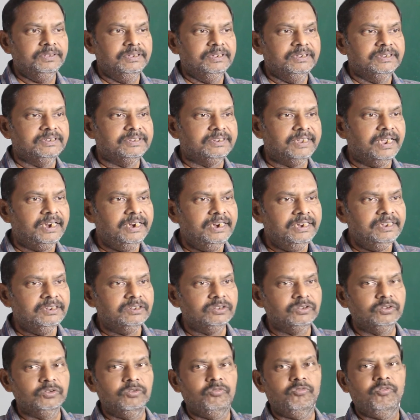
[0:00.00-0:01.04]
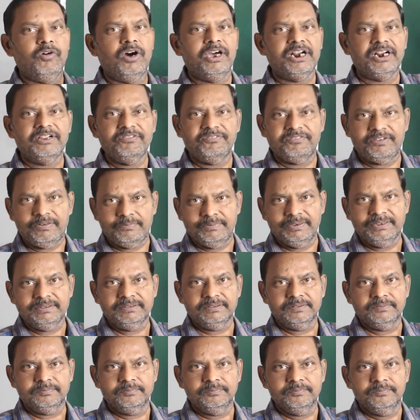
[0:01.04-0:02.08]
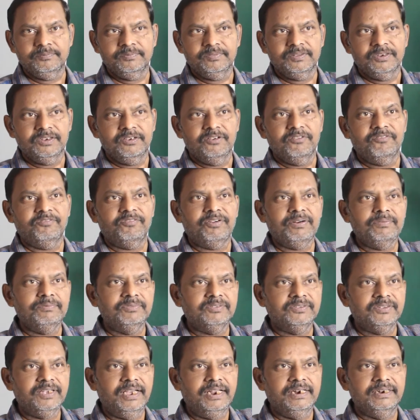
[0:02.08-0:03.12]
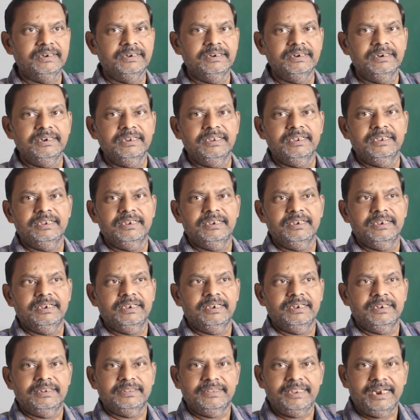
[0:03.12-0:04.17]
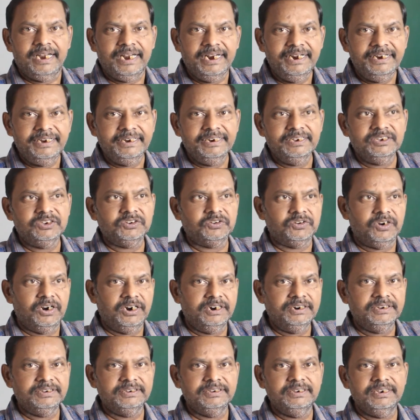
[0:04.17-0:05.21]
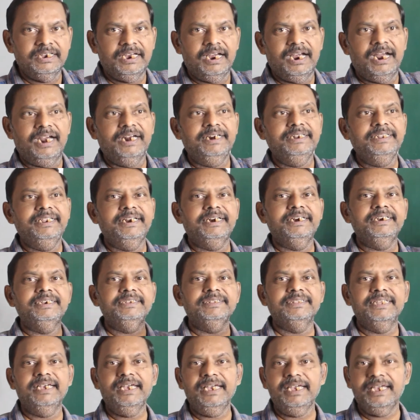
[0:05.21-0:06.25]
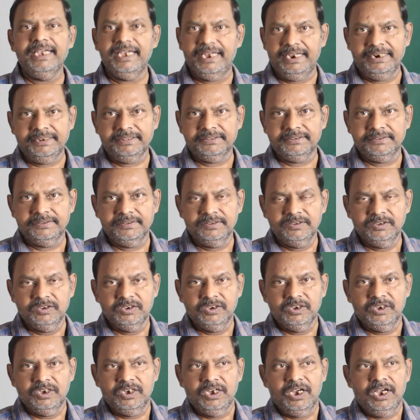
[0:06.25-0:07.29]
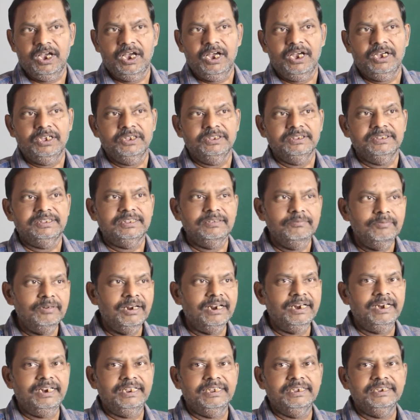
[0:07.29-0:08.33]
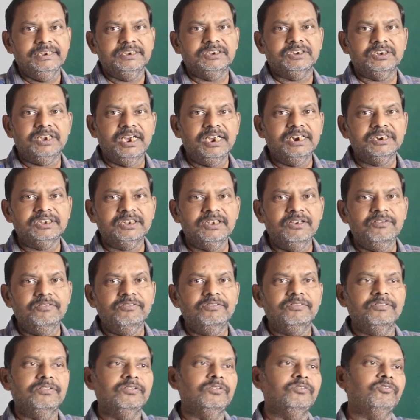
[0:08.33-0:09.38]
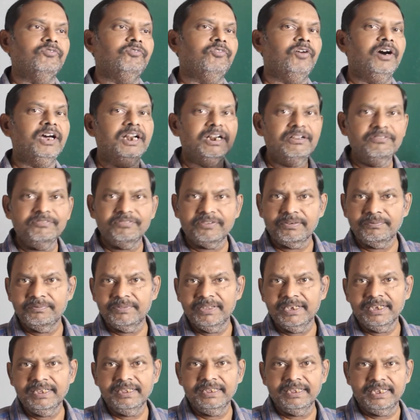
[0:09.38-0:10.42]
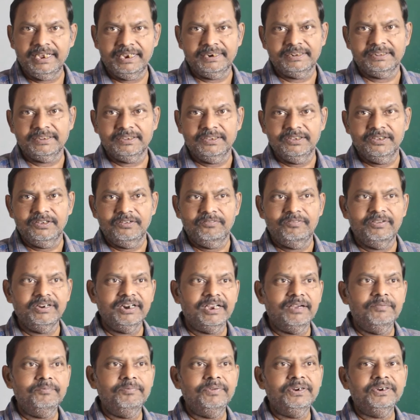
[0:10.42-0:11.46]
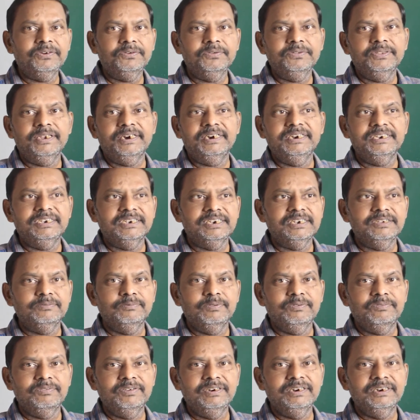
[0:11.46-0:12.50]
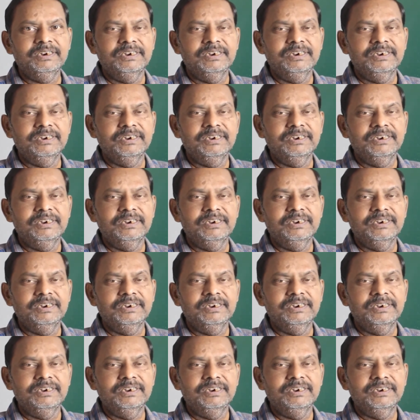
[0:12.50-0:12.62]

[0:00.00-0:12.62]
Sun is far off from us. From sun, the light rays start and they reach the earth. Similarly, stars are far off from the earth. When compared to the distance between